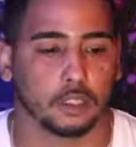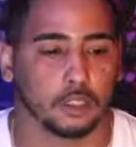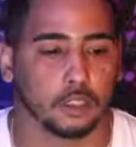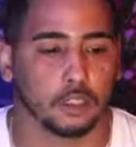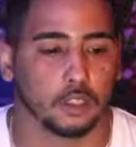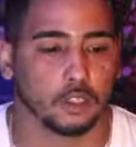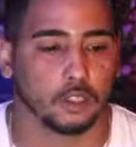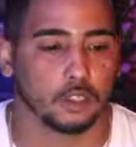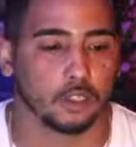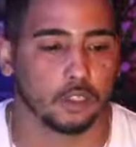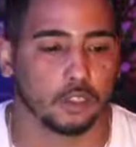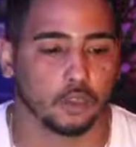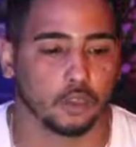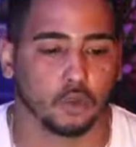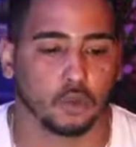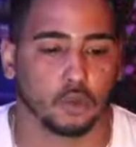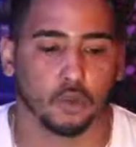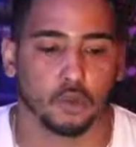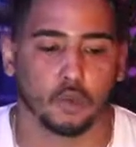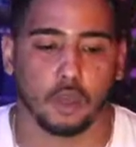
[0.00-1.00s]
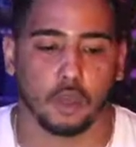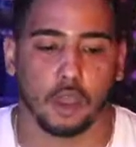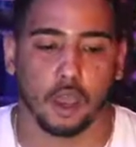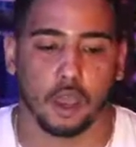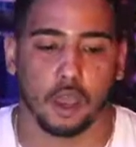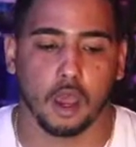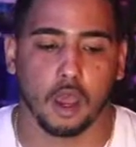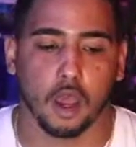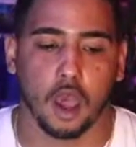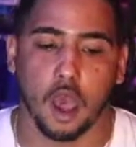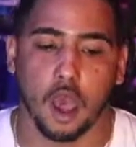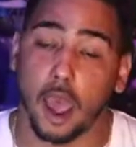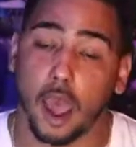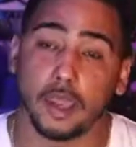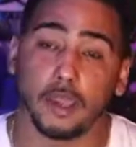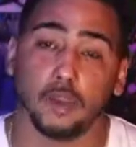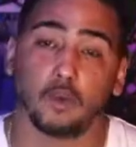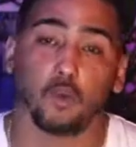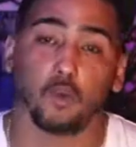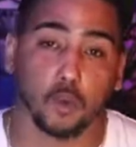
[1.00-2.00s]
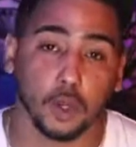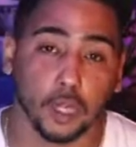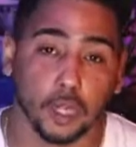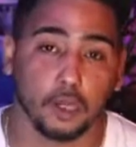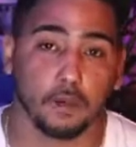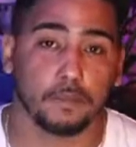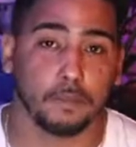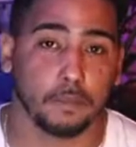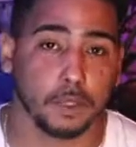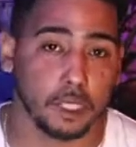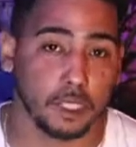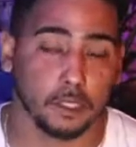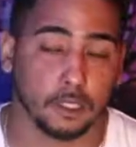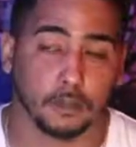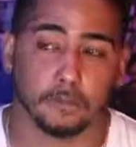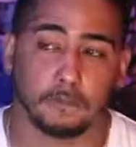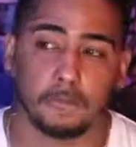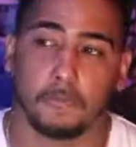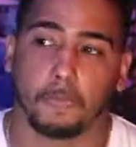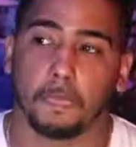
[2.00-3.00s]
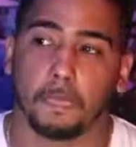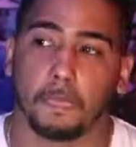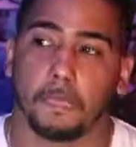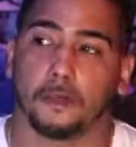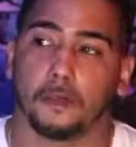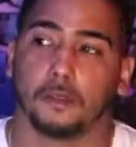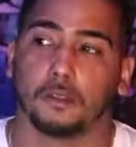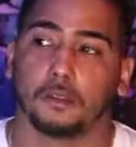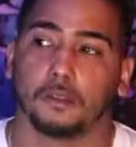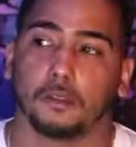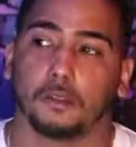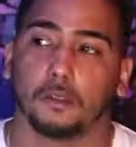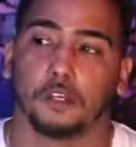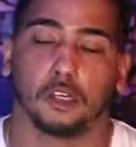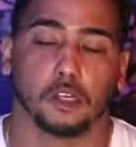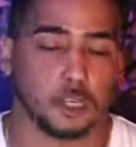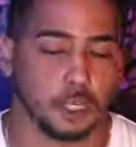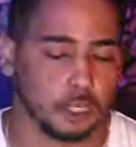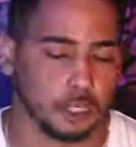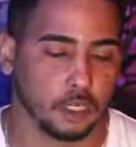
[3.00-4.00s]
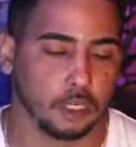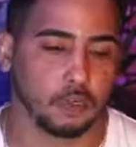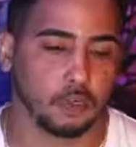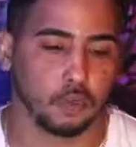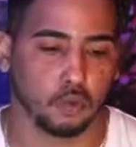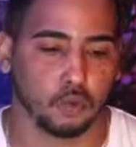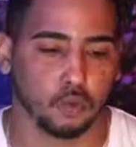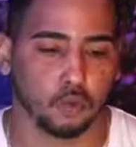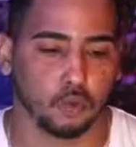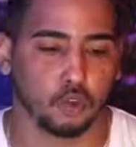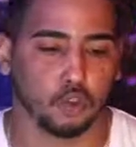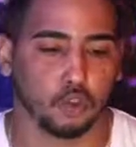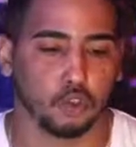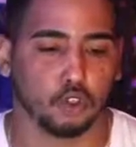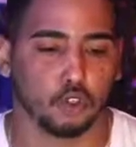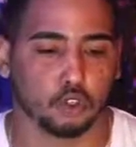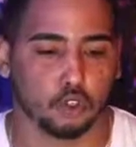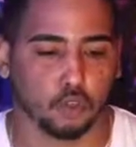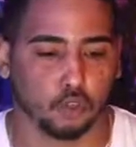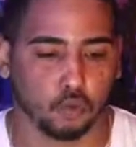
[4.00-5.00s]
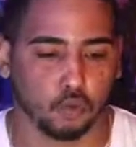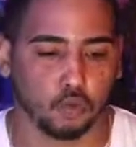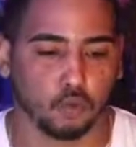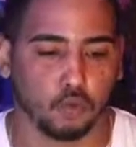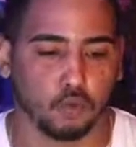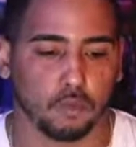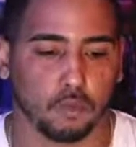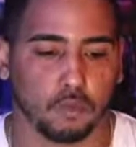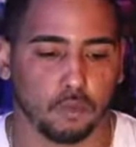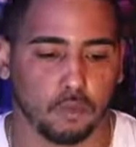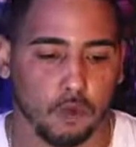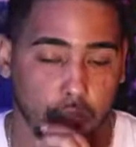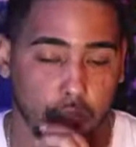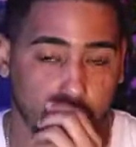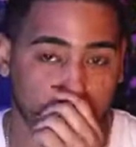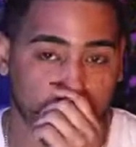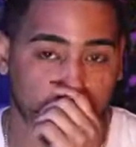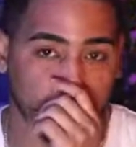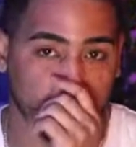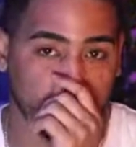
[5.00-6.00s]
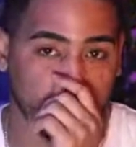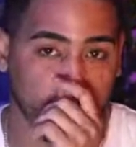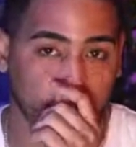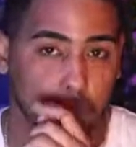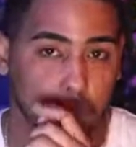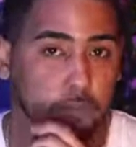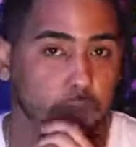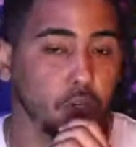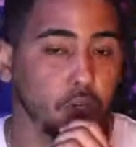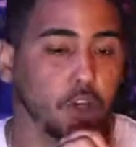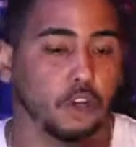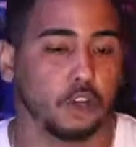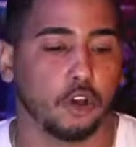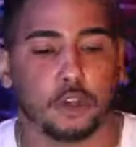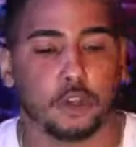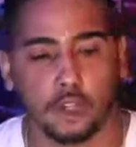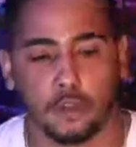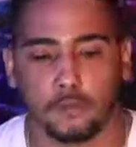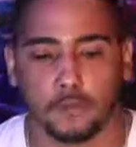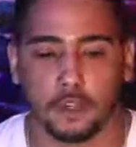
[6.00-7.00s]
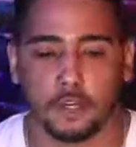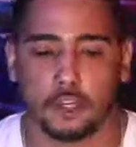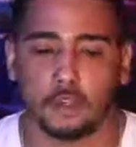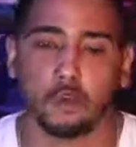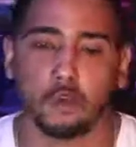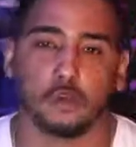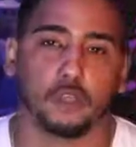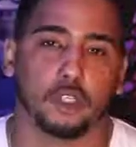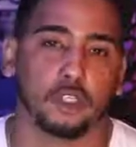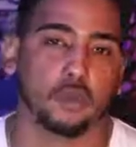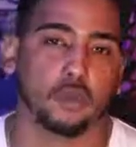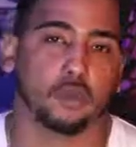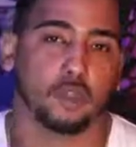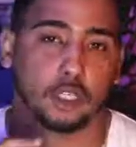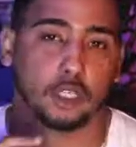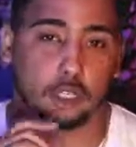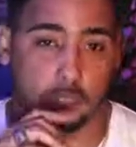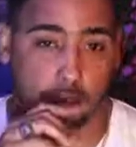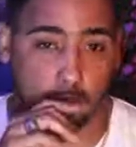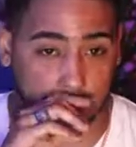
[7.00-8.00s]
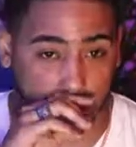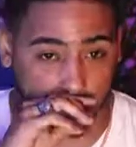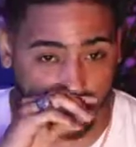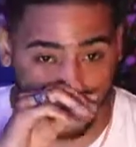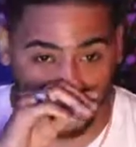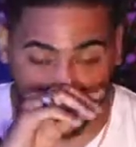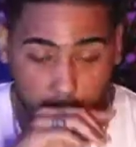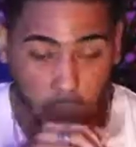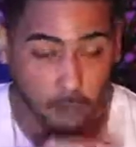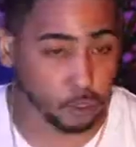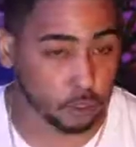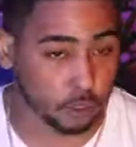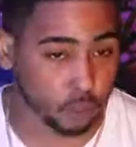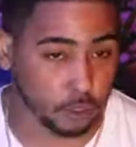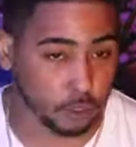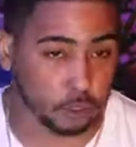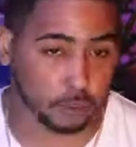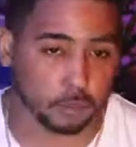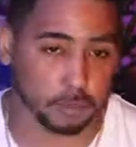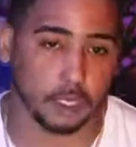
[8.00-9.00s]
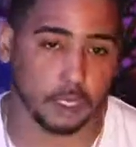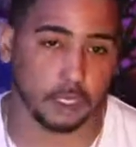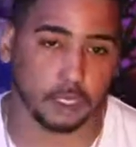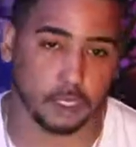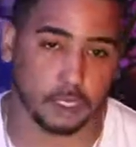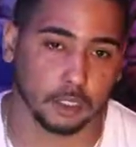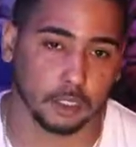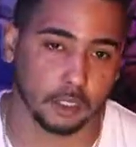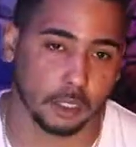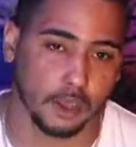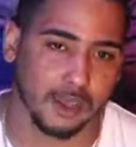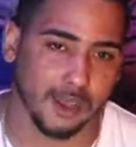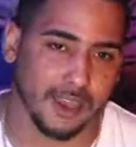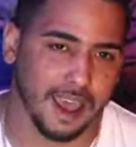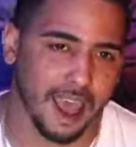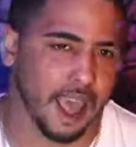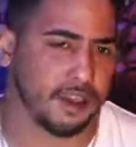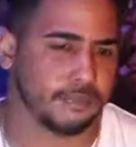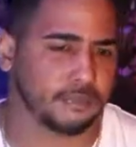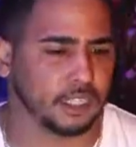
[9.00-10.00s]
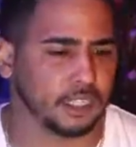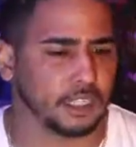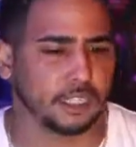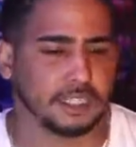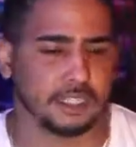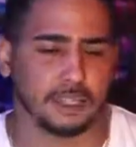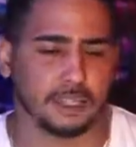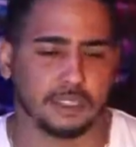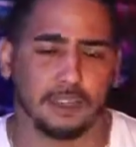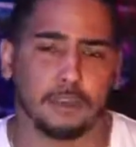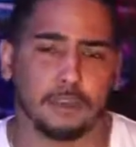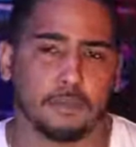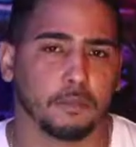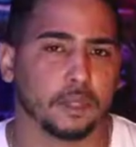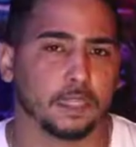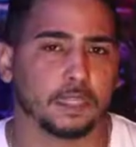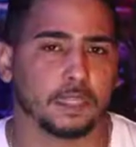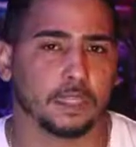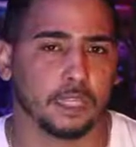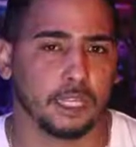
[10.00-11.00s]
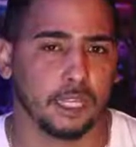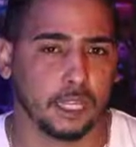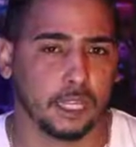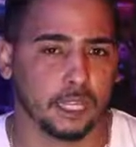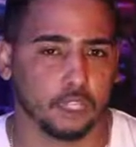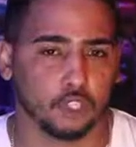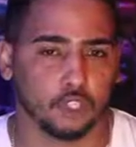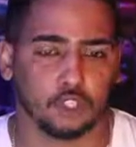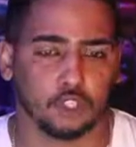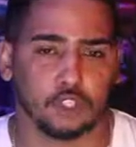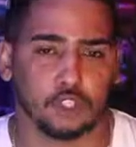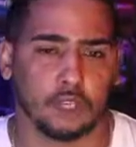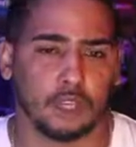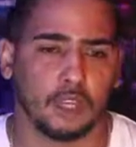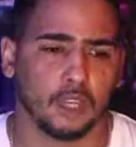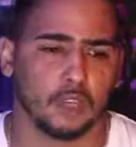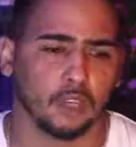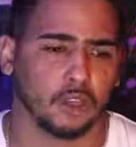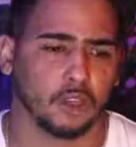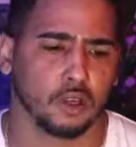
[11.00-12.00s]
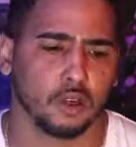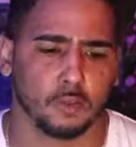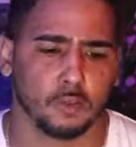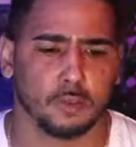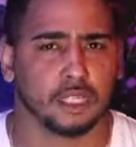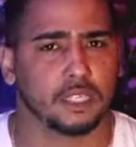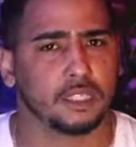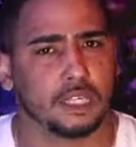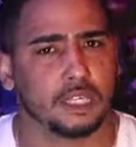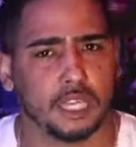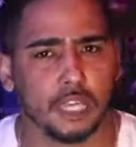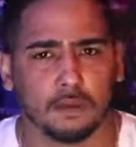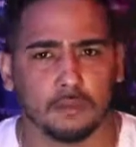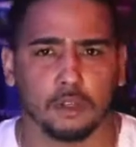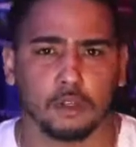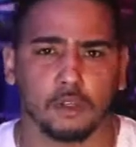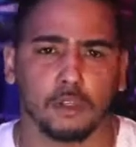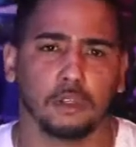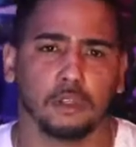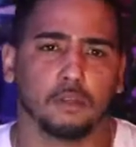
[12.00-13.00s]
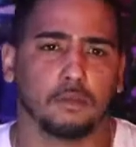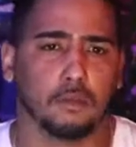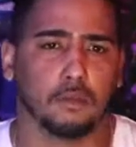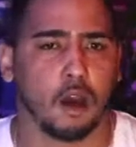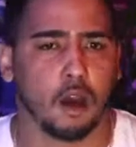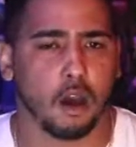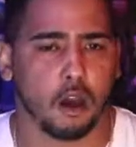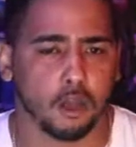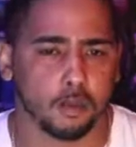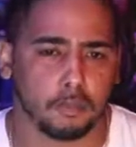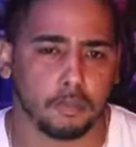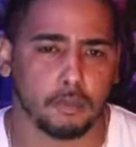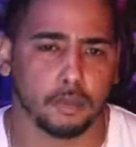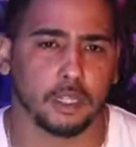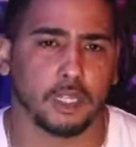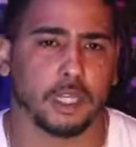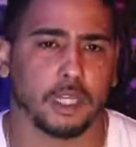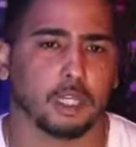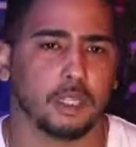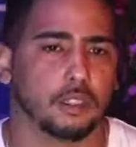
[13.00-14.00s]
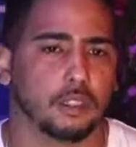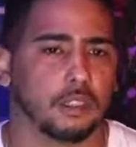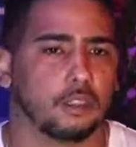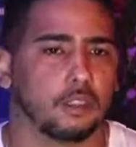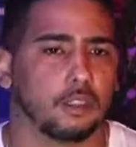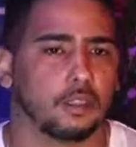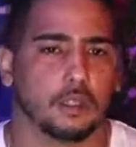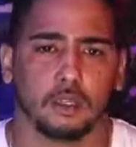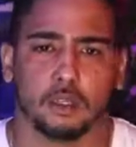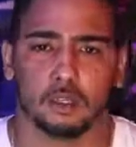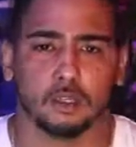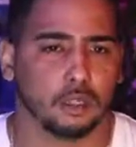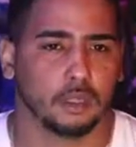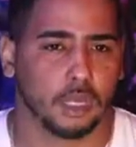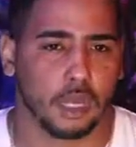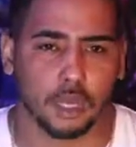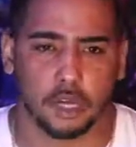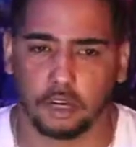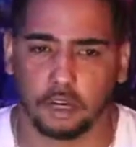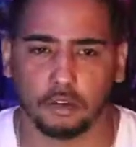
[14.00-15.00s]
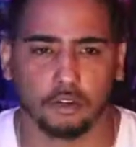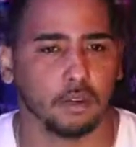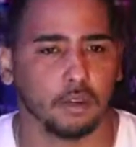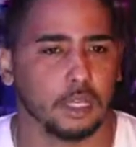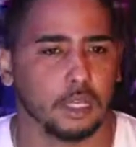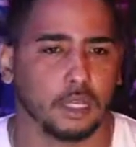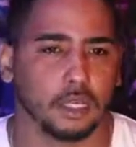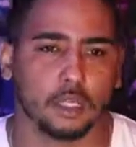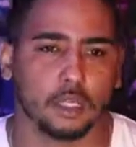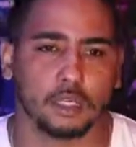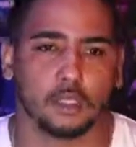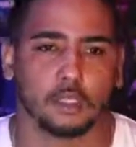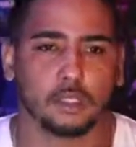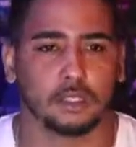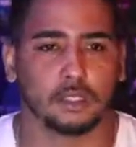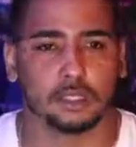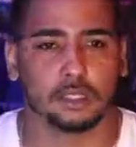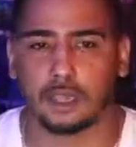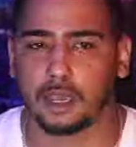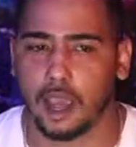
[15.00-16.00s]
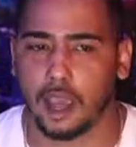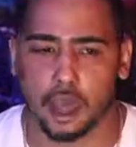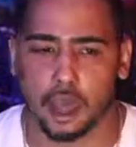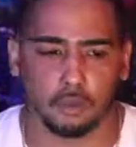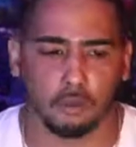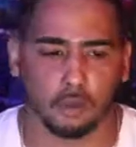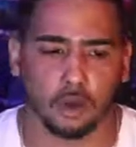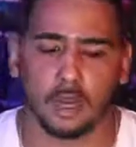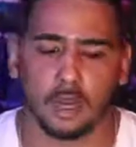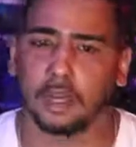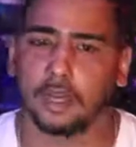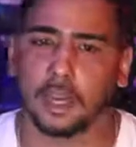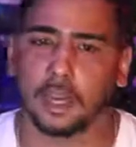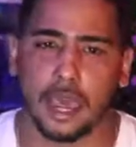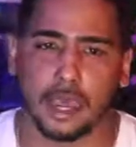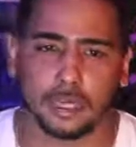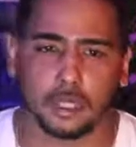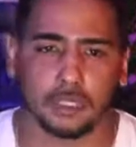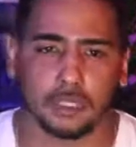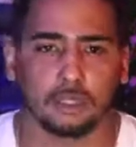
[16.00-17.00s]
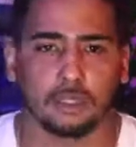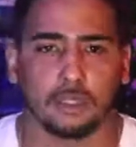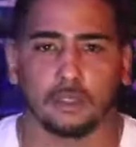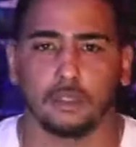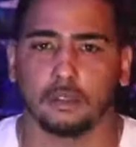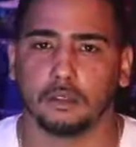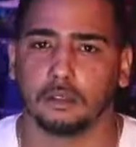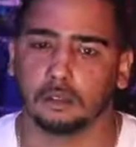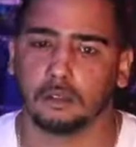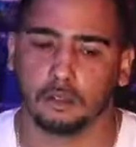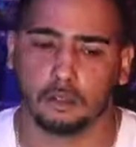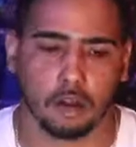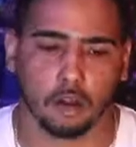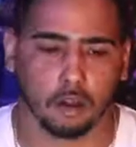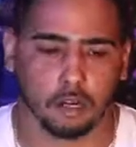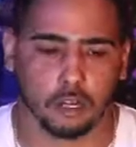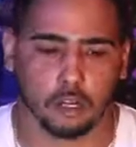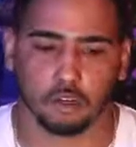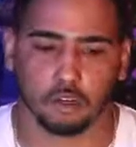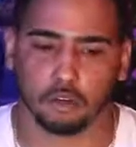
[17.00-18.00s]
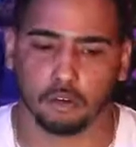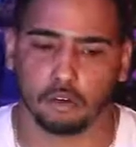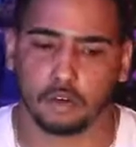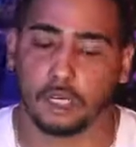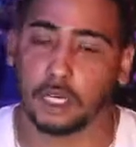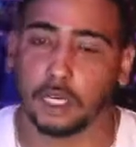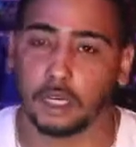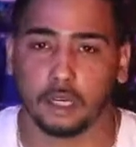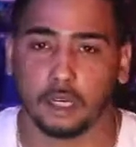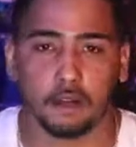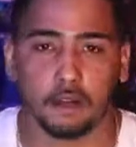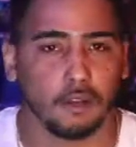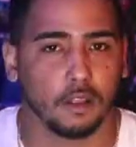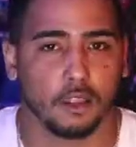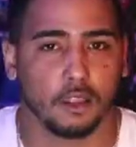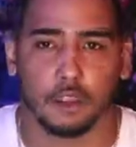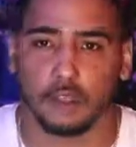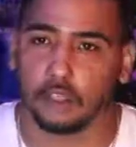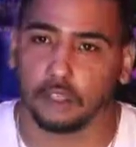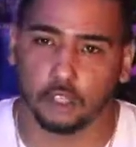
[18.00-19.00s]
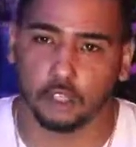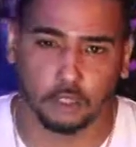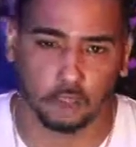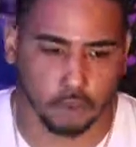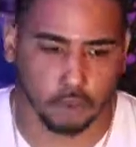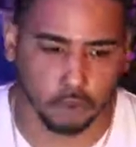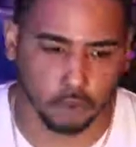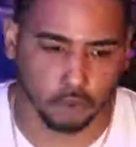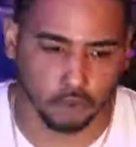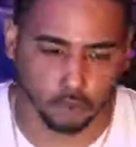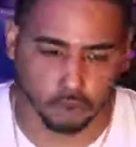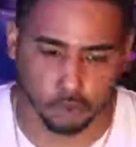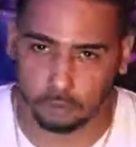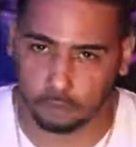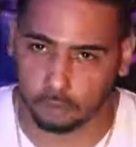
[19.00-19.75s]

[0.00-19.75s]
So I will be looking to do those two, right? So the cooking video is going to take a lot of work because I have to set up my stage, my table, my hot plate, get ingredients, camera, lighting, color grade, you know,